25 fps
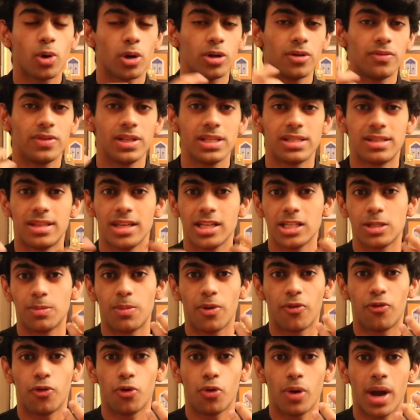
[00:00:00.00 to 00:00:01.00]
all of these things
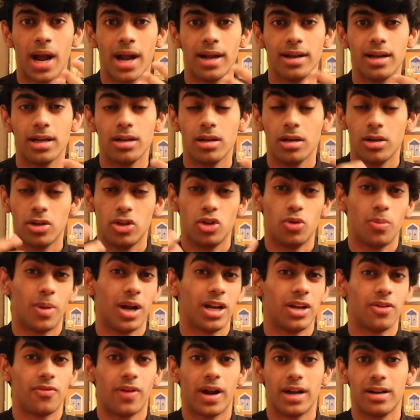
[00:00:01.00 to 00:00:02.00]
beforehand, and you
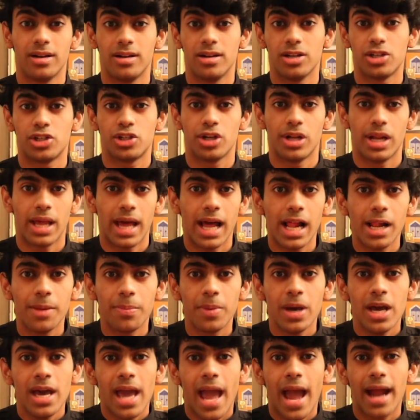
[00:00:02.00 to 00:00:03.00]
might have had additional
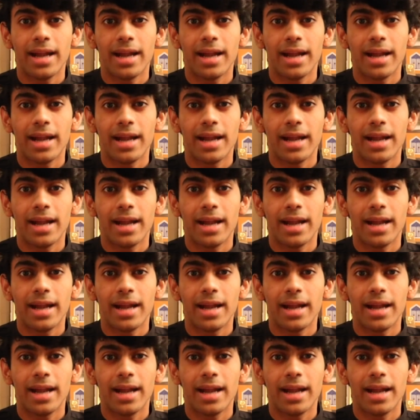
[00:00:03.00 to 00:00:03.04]
help,